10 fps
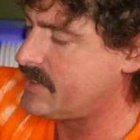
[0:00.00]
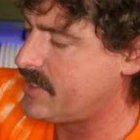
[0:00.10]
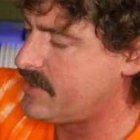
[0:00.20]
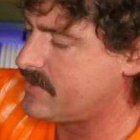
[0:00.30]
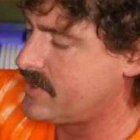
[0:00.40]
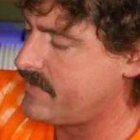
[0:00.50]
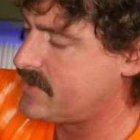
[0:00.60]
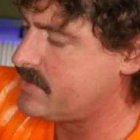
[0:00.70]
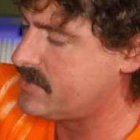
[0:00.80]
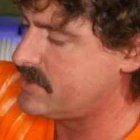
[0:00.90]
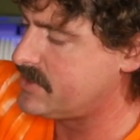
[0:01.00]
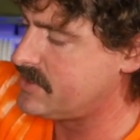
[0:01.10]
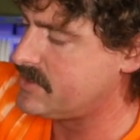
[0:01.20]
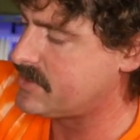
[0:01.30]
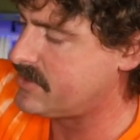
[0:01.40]
how comfortable this
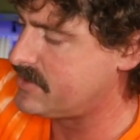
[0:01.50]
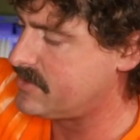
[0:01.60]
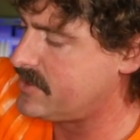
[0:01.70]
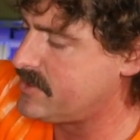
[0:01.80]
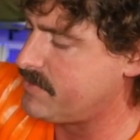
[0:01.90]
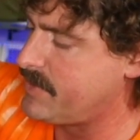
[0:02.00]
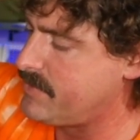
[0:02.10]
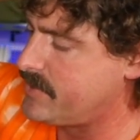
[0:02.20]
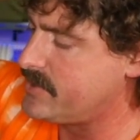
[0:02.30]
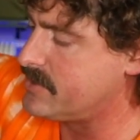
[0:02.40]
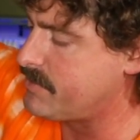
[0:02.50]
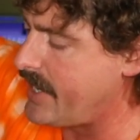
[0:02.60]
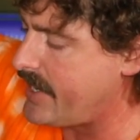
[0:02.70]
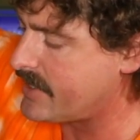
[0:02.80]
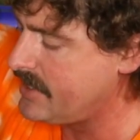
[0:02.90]
is on your
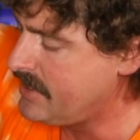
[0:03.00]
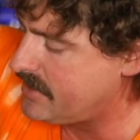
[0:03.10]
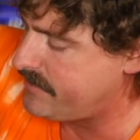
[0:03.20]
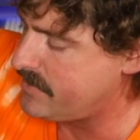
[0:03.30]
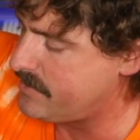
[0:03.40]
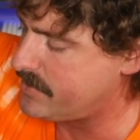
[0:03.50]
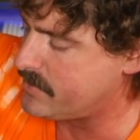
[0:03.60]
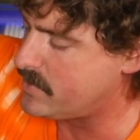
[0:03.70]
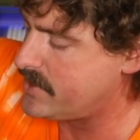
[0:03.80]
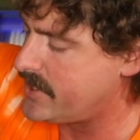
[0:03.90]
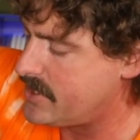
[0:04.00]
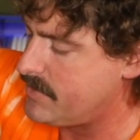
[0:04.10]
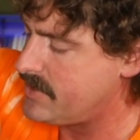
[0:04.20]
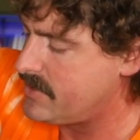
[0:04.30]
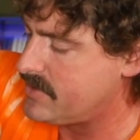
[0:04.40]
back. If you put one item
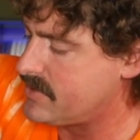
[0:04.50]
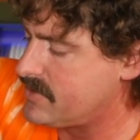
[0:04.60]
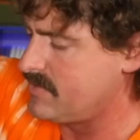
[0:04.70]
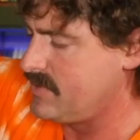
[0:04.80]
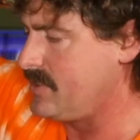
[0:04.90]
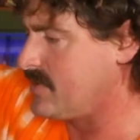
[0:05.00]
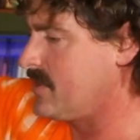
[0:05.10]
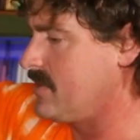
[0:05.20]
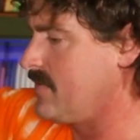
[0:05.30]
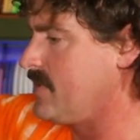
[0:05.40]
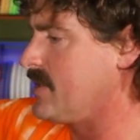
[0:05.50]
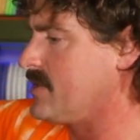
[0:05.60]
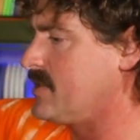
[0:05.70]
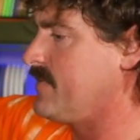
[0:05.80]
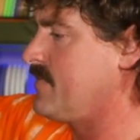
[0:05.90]
in there, then you know suddenly you've got a
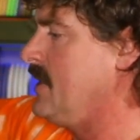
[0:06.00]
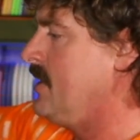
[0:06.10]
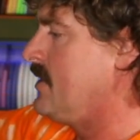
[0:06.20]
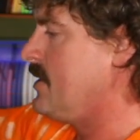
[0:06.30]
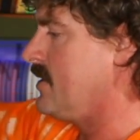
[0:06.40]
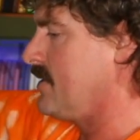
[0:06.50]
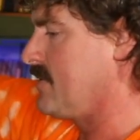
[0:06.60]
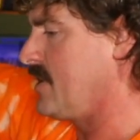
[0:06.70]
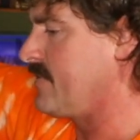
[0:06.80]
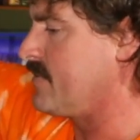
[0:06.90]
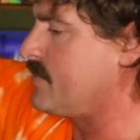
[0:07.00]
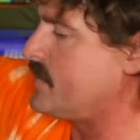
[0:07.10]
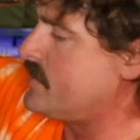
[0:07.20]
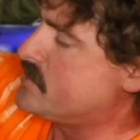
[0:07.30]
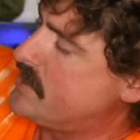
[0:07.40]
stiff kind of a
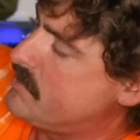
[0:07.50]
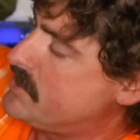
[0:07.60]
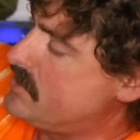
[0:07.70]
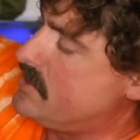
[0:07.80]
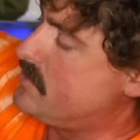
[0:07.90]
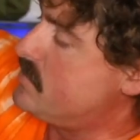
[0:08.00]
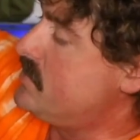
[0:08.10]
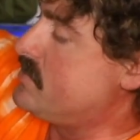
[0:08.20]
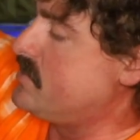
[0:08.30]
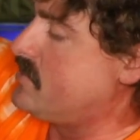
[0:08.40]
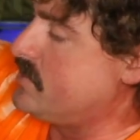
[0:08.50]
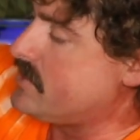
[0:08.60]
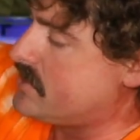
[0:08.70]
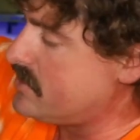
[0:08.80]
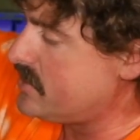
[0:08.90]
bulge there. But you really
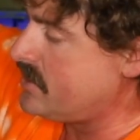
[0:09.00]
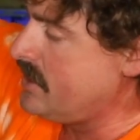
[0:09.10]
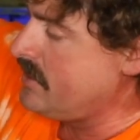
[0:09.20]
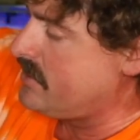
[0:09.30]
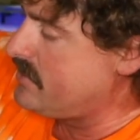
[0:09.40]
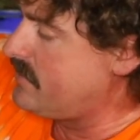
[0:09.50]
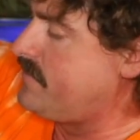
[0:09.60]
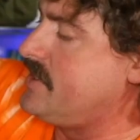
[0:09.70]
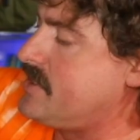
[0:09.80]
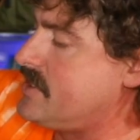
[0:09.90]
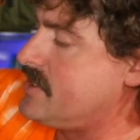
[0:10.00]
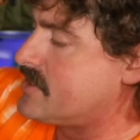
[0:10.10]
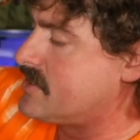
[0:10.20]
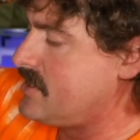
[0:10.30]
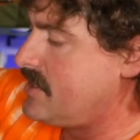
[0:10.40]
could. You can fit discs
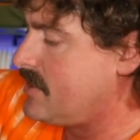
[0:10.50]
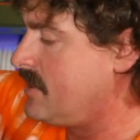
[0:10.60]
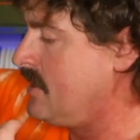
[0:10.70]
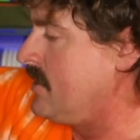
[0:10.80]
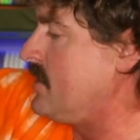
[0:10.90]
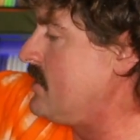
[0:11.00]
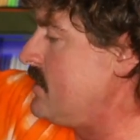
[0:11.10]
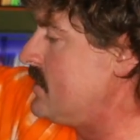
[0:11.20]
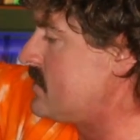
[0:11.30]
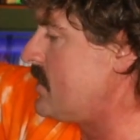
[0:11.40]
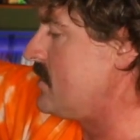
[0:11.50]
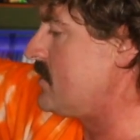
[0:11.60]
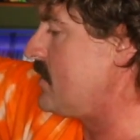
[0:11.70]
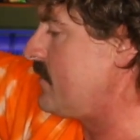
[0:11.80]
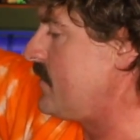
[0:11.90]
in there. You could slide a
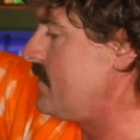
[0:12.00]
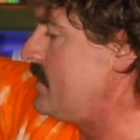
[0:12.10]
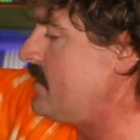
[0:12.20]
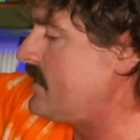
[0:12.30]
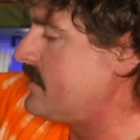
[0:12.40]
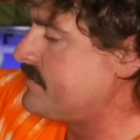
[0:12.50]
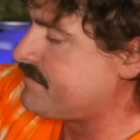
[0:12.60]
cell phone in there.